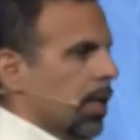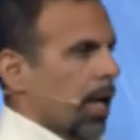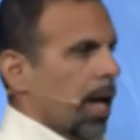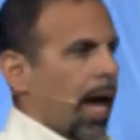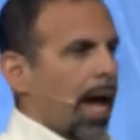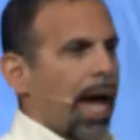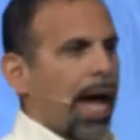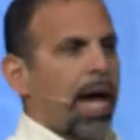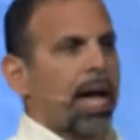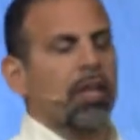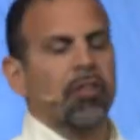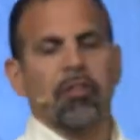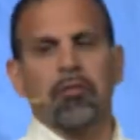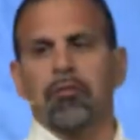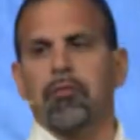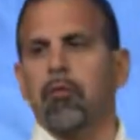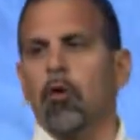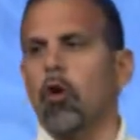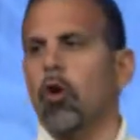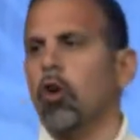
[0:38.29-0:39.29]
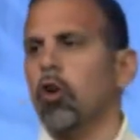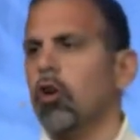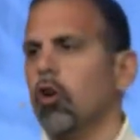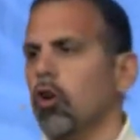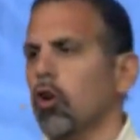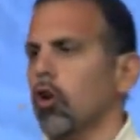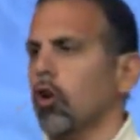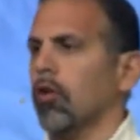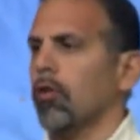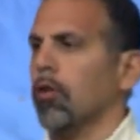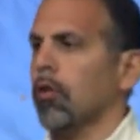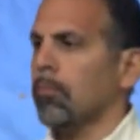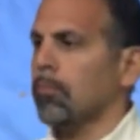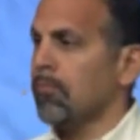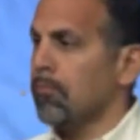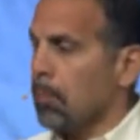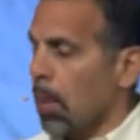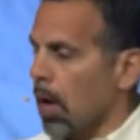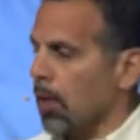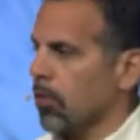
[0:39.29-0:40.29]
has for her
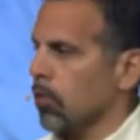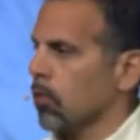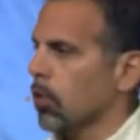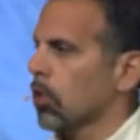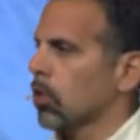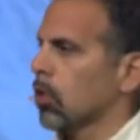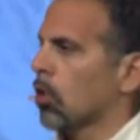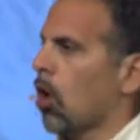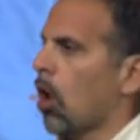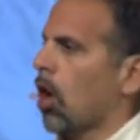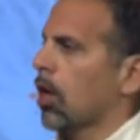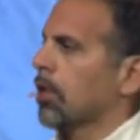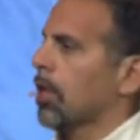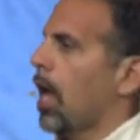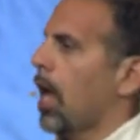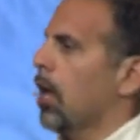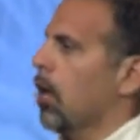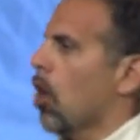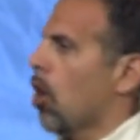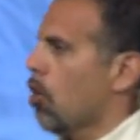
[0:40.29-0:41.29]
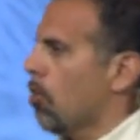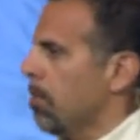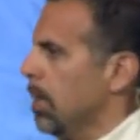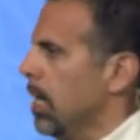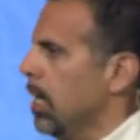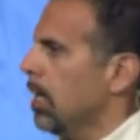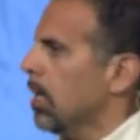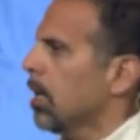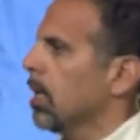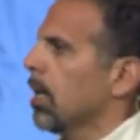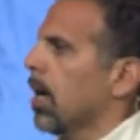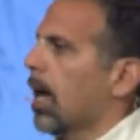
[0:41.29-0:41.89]
mother-in-law, Naomi,